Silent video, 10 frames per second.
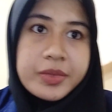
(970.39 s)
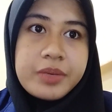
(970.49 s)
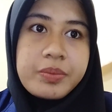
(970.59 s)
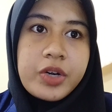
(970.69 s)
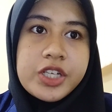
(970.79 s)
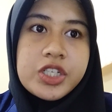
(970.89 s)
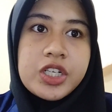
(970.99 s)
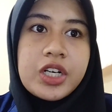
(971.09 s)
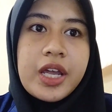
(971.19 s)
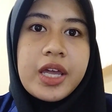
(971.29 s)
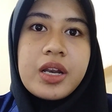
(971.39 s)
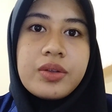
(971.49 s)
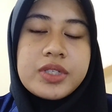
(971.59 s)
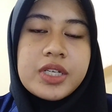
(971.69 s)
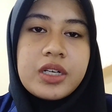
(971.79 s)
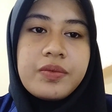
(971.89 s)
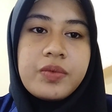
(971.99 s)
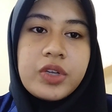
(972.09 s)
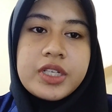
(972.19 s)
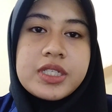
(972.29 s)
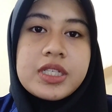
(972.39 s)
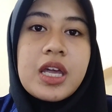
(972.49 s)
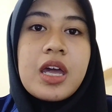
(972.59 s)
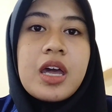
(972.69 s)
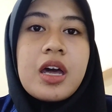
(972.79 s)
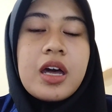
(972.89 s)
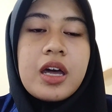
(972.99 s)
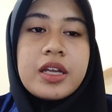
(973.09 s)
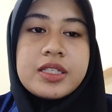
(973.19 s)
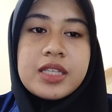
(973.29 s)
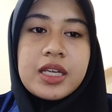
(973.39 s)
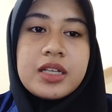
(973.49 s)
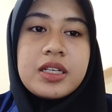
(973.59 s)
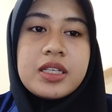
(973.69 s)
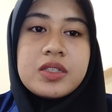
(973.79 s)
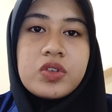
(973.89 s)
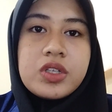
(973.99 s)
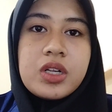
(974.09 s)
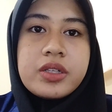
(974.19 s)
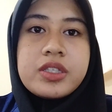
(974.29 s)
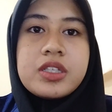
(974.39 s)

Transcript: pressure, and outside influence. The second is results.